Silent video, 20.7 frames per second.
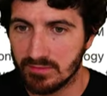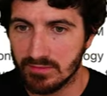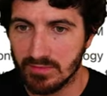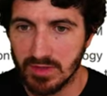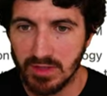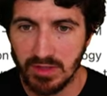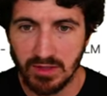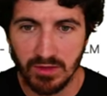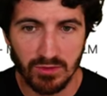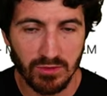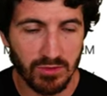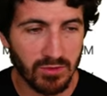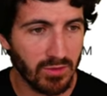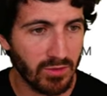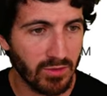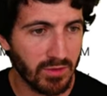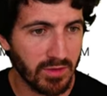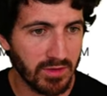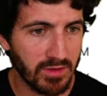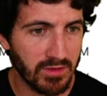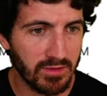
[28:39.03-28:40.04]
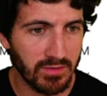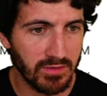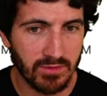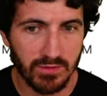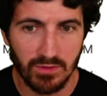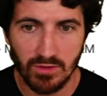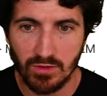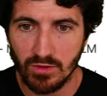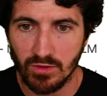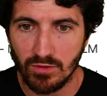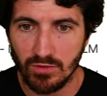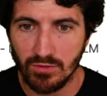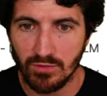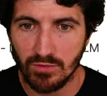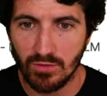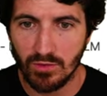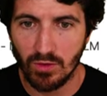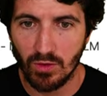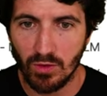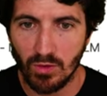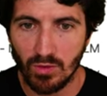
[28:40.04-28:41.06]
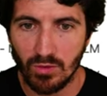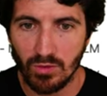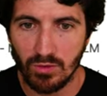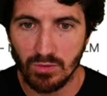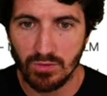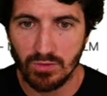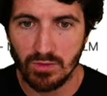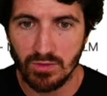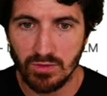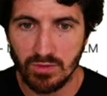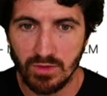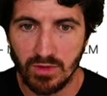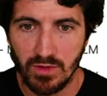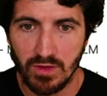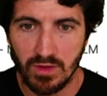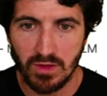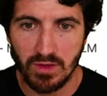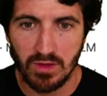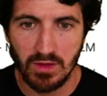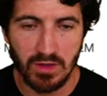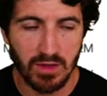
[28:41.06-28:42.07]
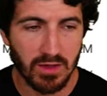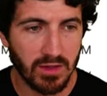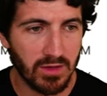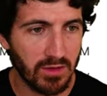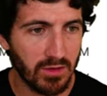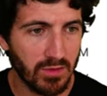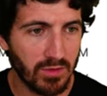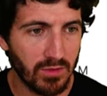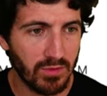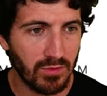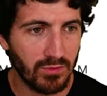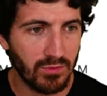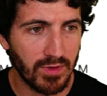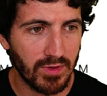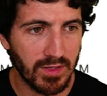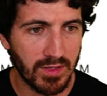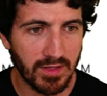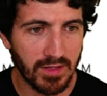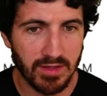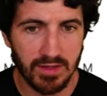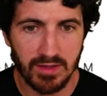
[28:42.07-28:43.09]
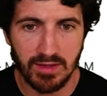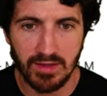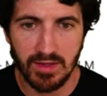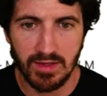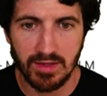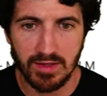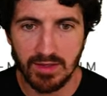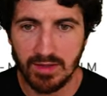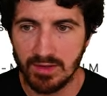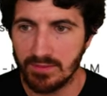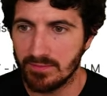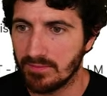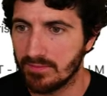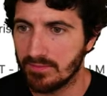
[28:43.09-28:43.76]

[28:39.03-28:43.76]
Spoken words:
billion tokens of code and code-related data.